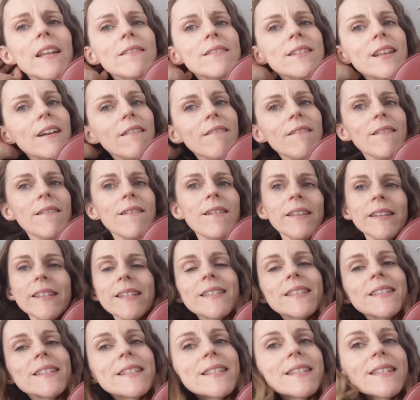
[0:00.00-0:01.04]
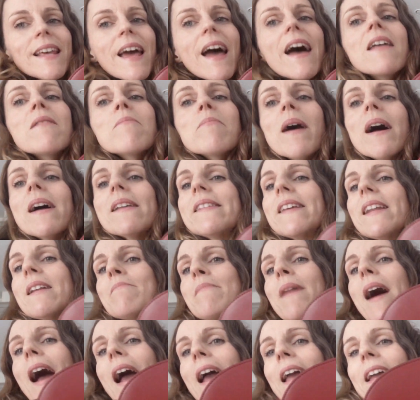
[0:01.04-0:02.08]
I was like, oh, there's this handbag that
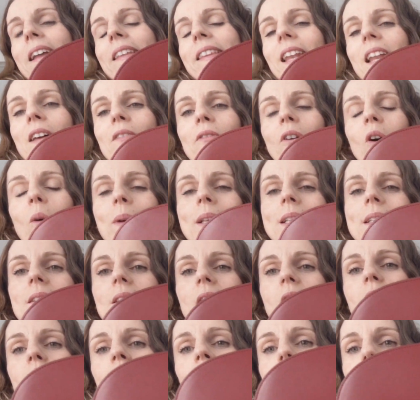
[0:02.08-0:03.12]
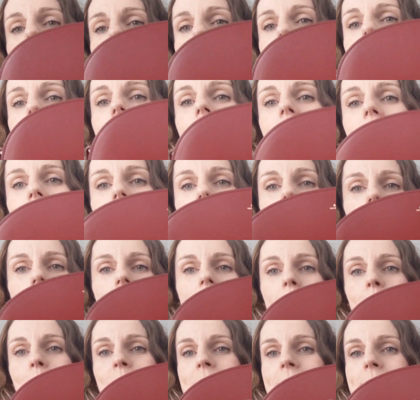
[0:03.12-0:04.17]
I'm eyeing that I've always loved, the
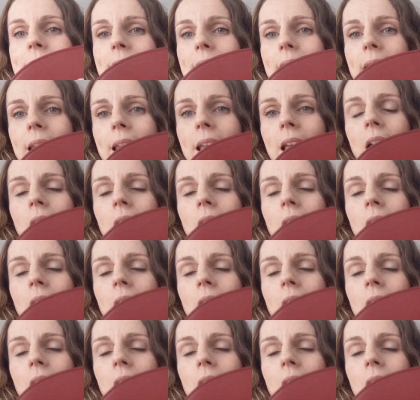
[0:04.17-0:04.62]
APC